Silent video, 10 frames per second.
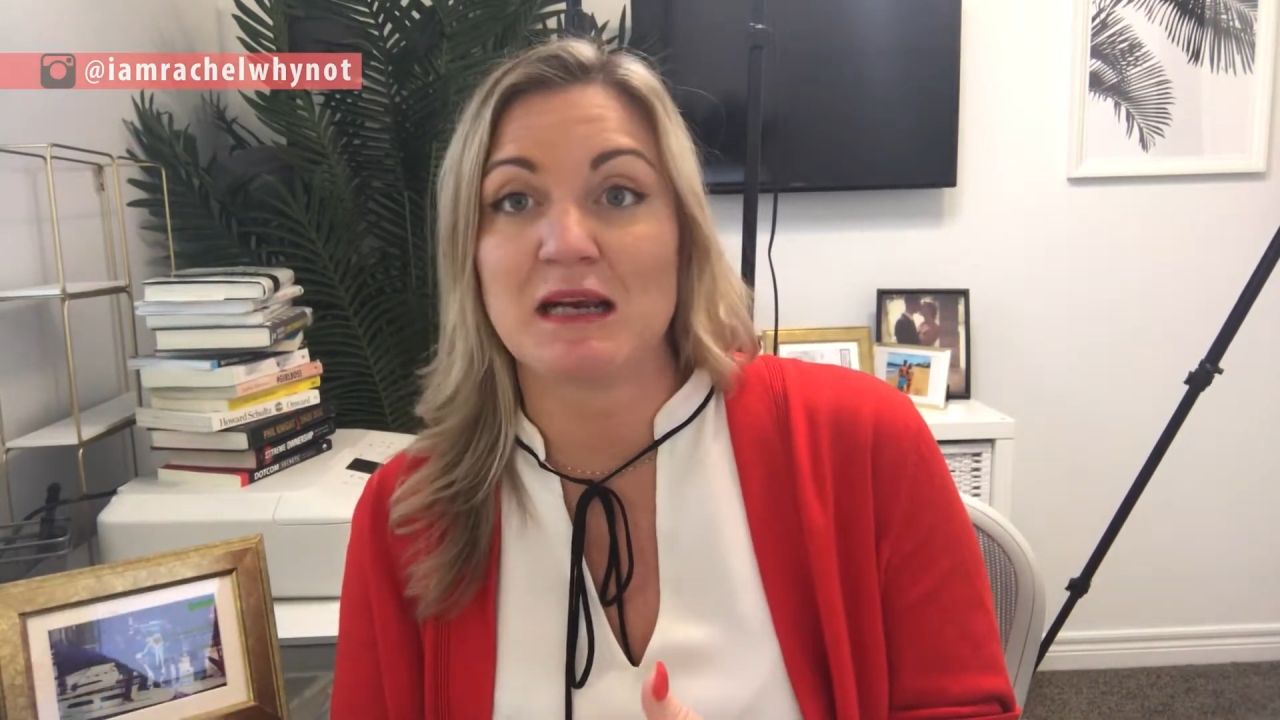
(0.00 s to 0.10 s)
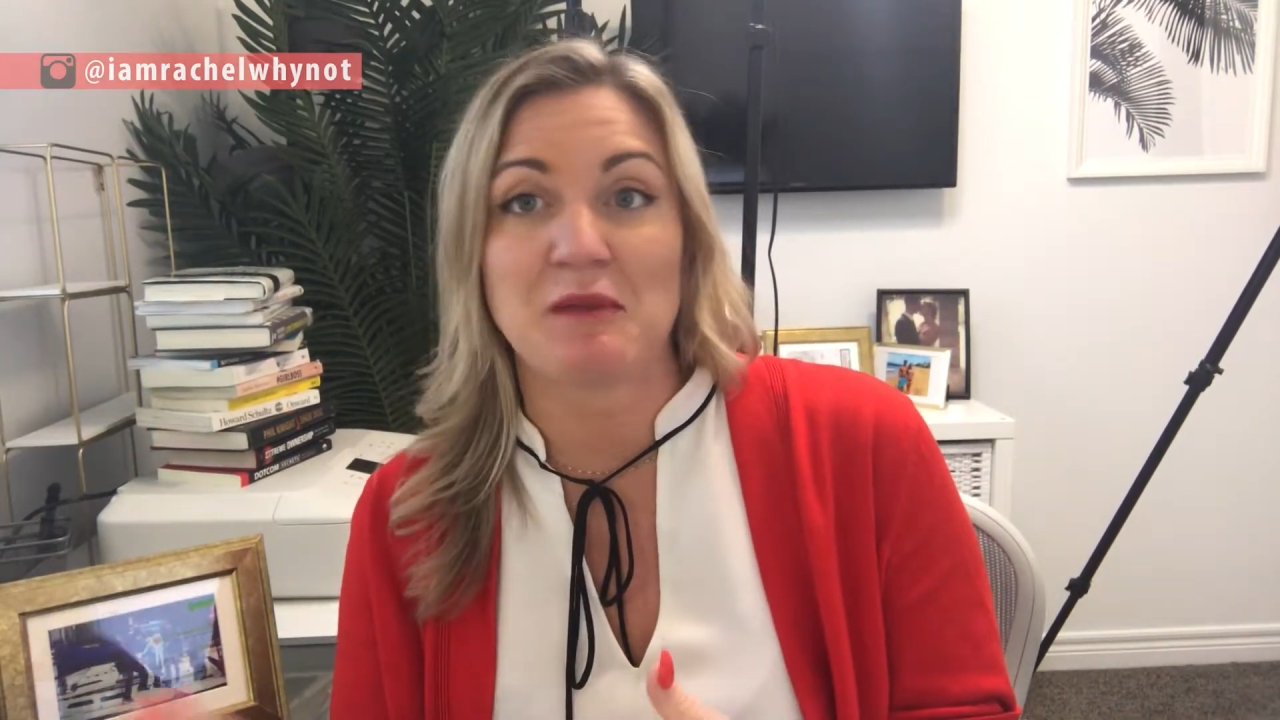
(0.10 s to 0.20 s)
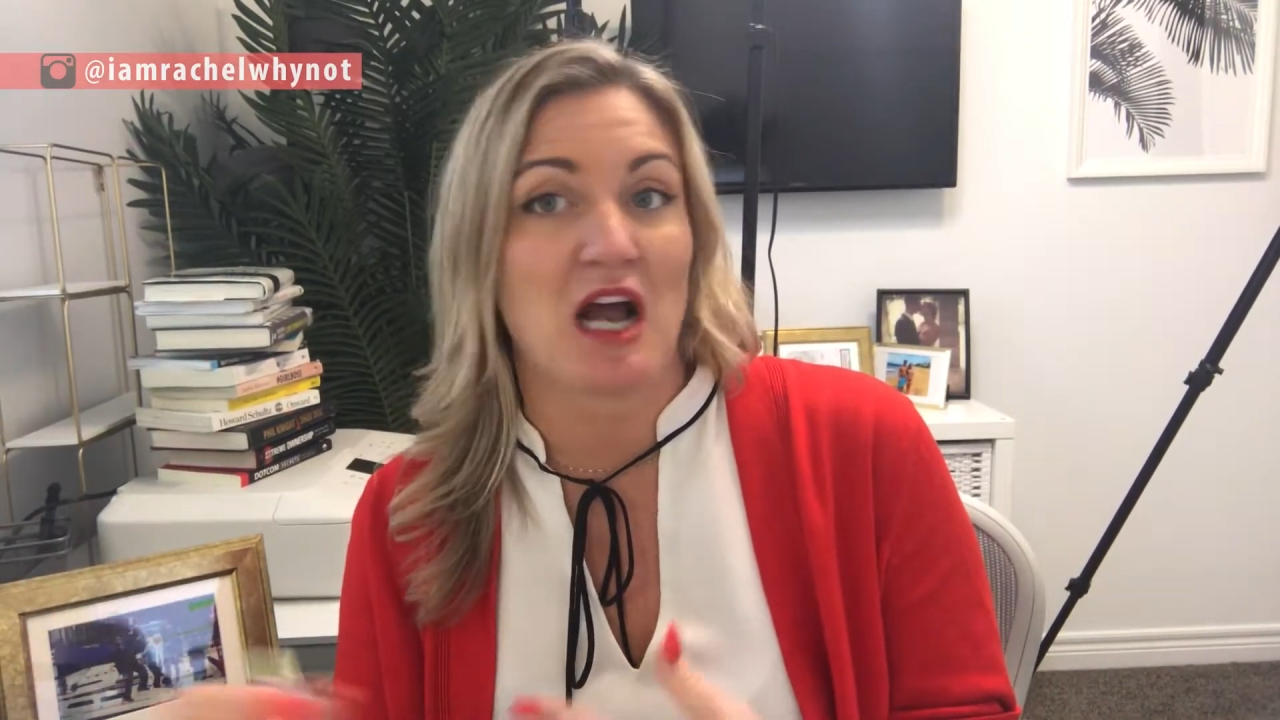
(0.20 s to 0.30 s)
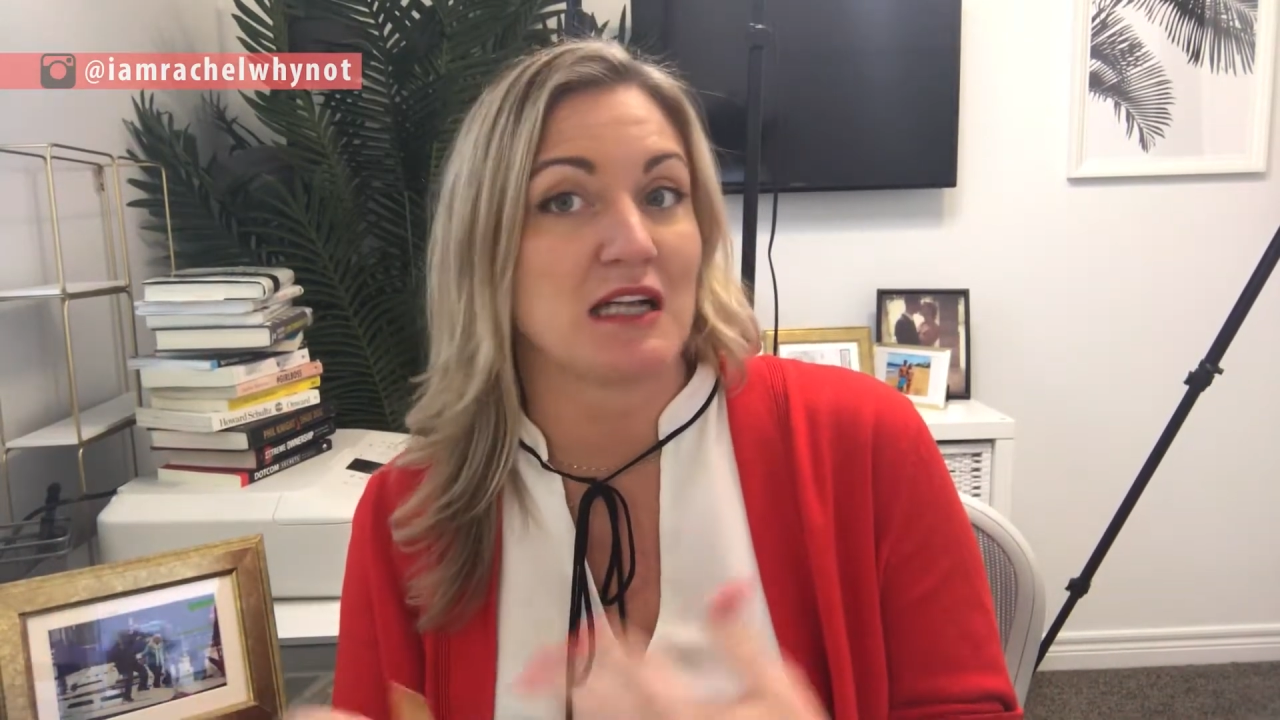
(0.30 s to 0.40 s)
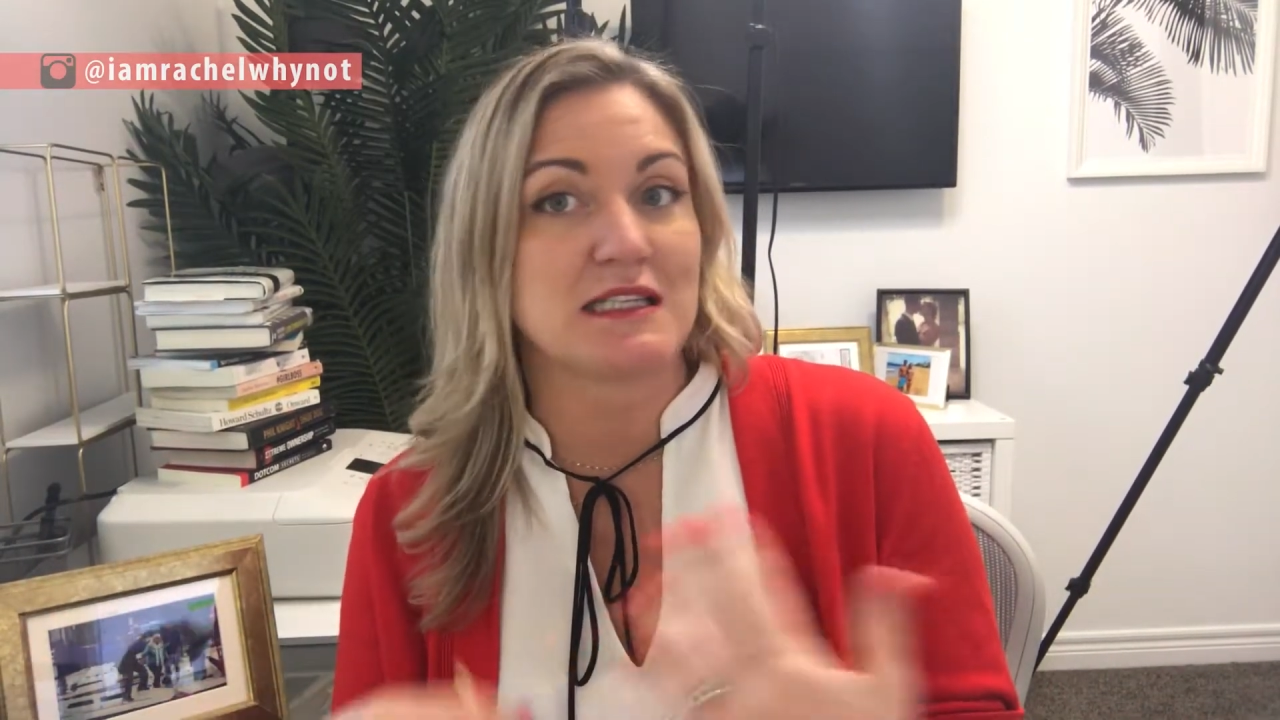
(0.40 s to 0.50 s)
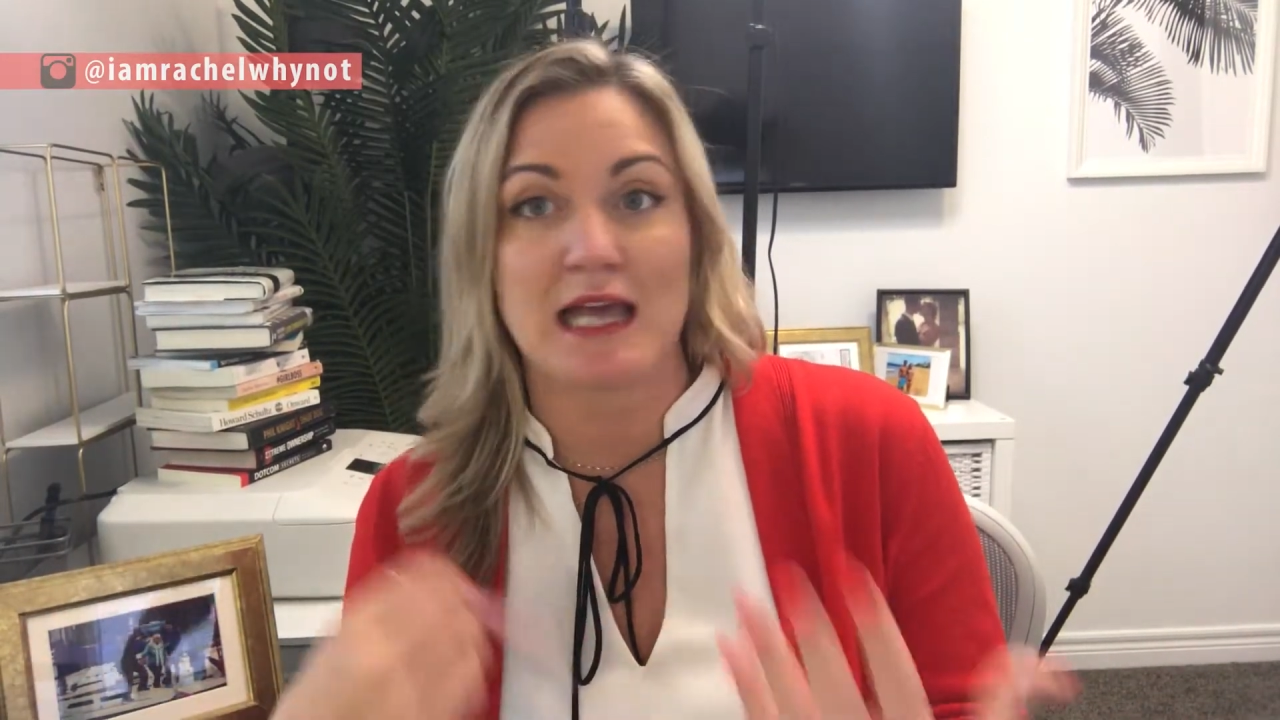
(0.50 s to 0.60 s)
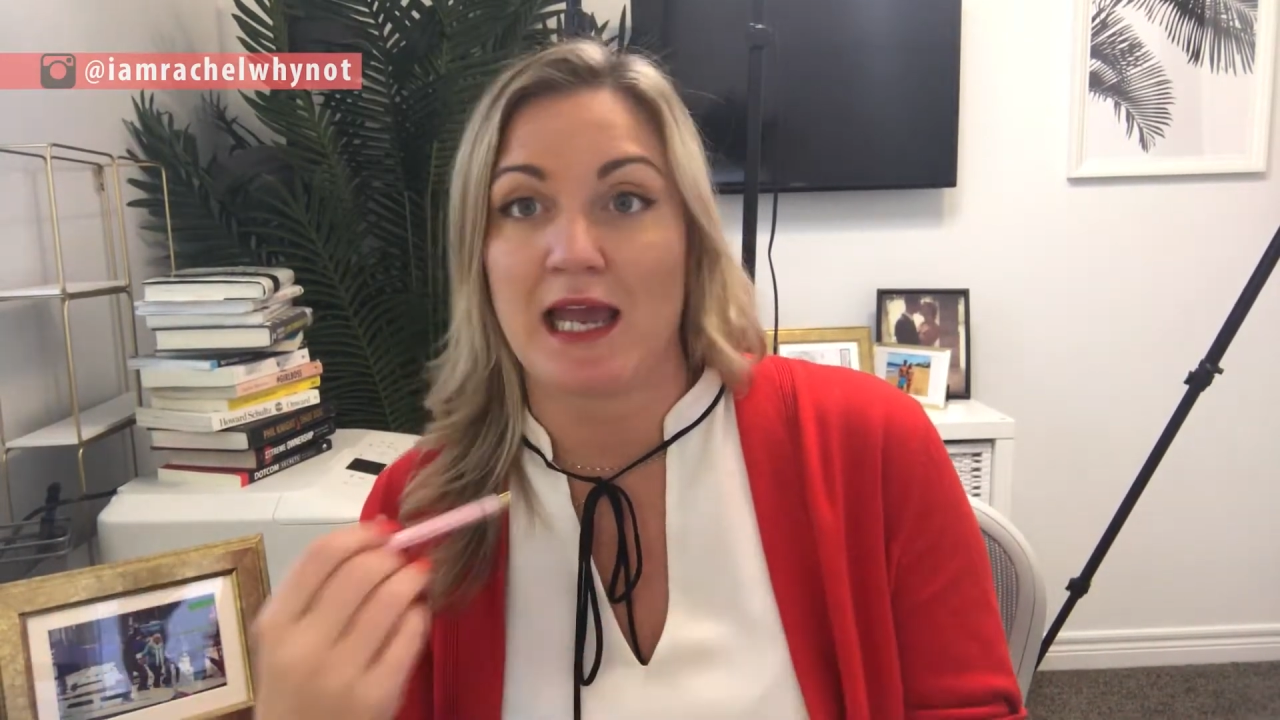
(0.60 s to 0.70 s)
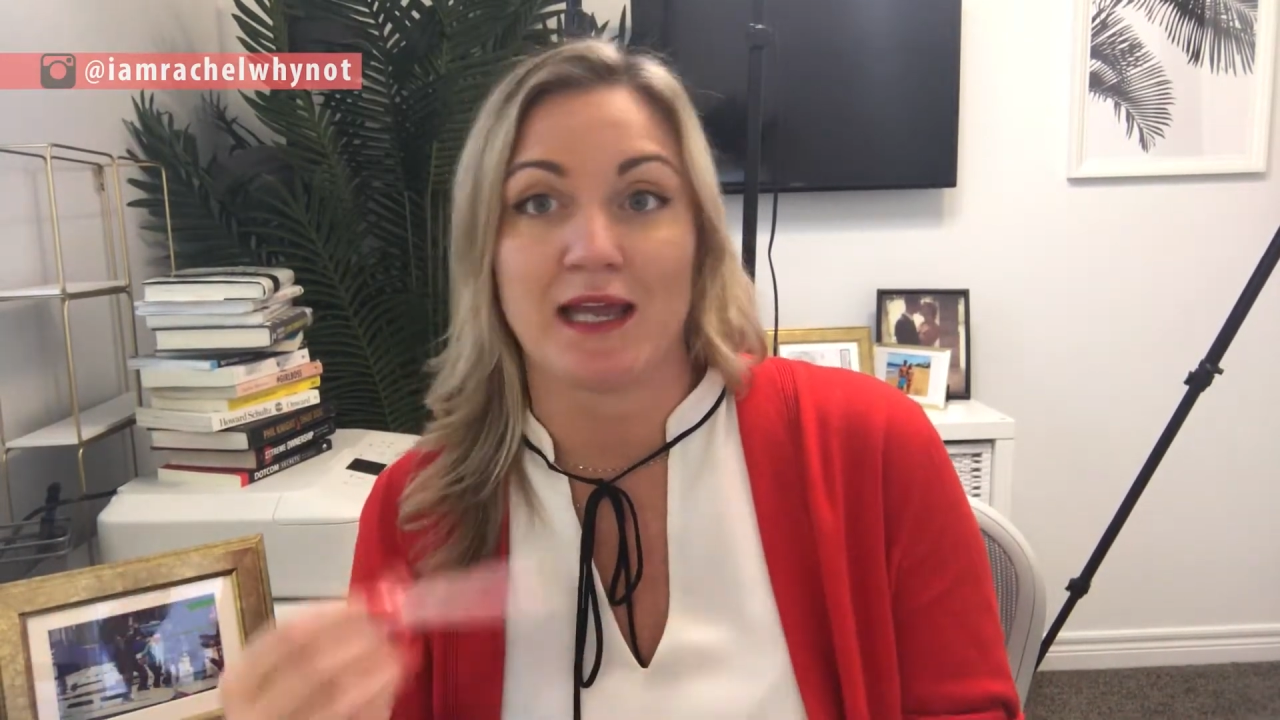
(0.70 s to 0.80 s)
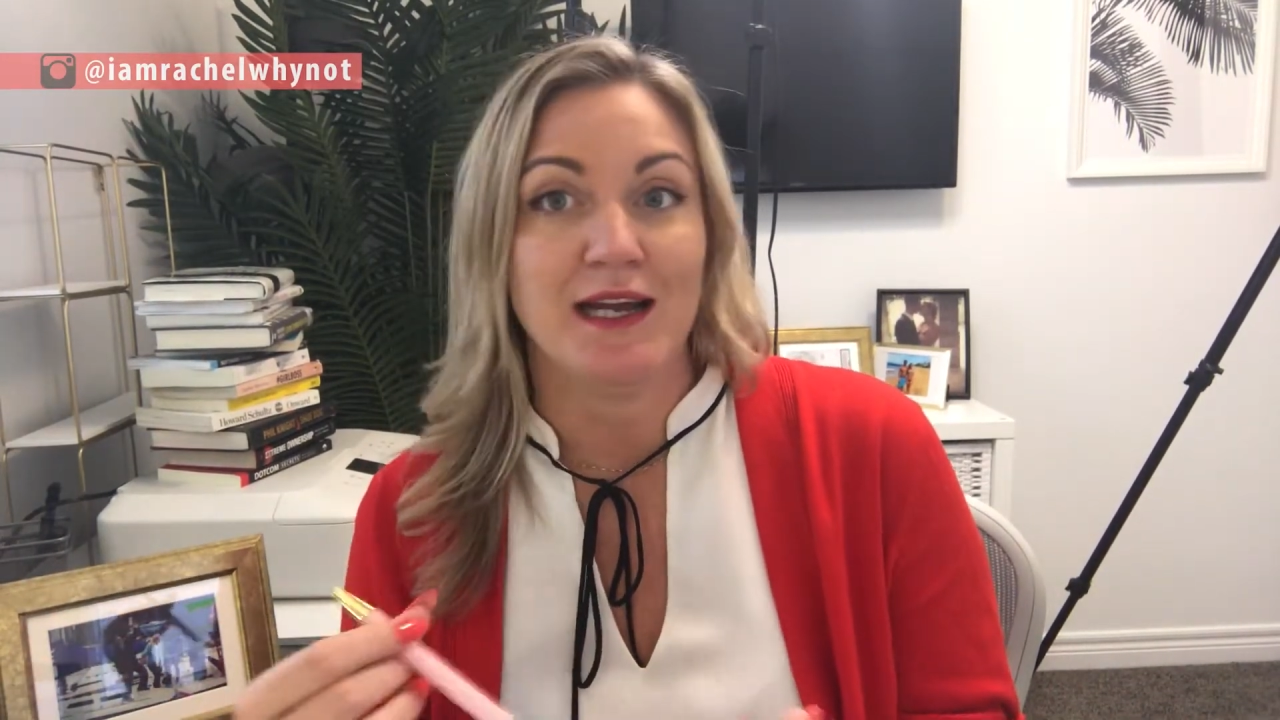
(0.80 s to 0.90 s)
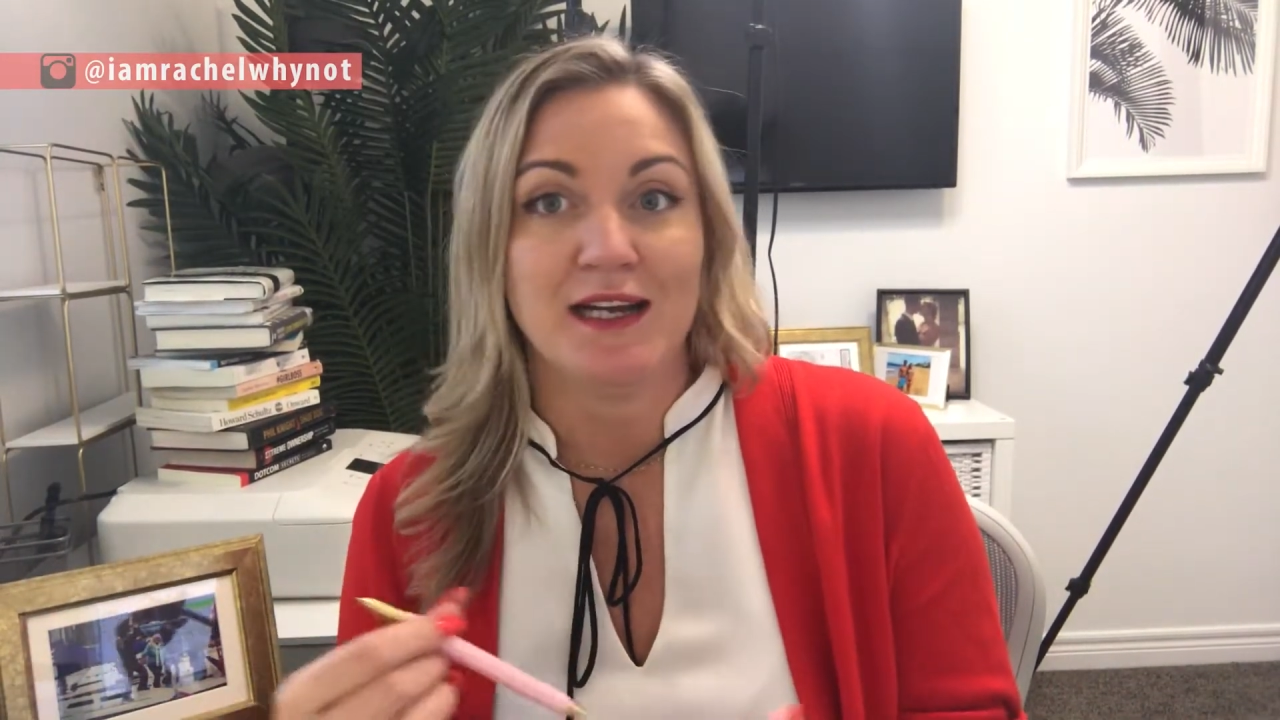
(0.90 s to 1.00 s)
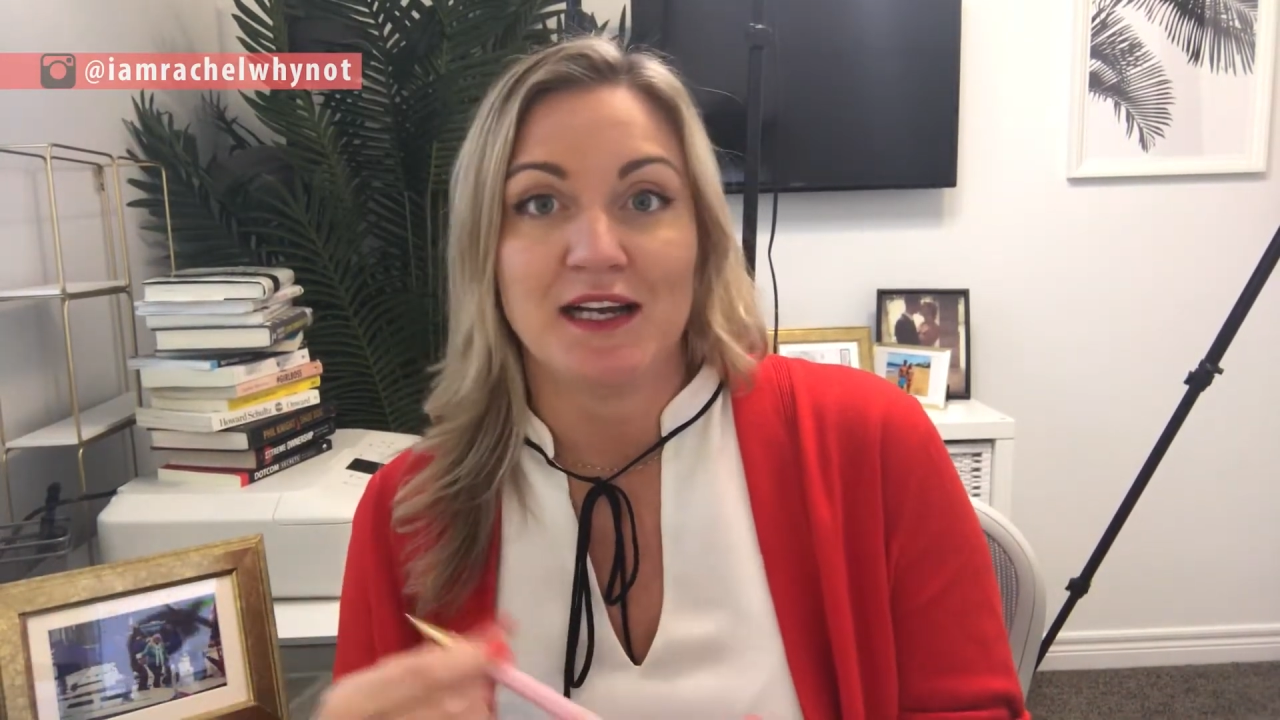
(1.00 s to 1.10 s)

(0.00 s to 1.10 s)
I'm not saying,